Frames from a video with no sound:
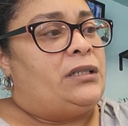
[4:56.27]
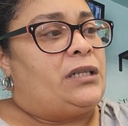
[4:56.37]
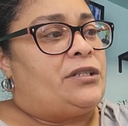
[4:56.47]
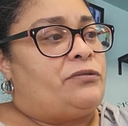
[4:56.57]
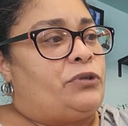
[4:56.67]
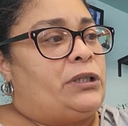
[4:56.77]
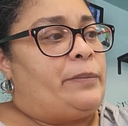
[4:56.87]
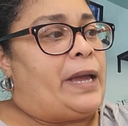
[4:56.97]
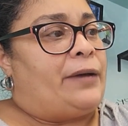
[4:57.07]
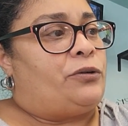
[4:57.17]
doesn't really
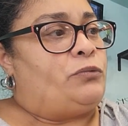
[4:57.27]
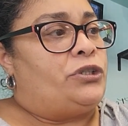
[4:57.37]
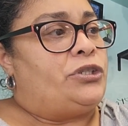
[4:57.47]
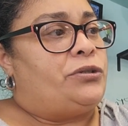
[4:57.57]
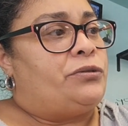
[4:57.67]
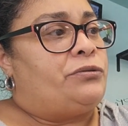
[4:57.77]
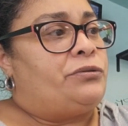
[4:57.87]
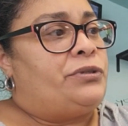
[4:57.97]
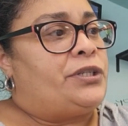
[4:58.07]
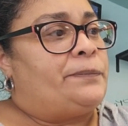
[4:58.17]
matter what you
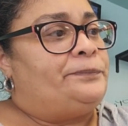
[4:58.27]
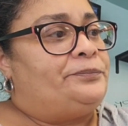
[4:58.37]
use.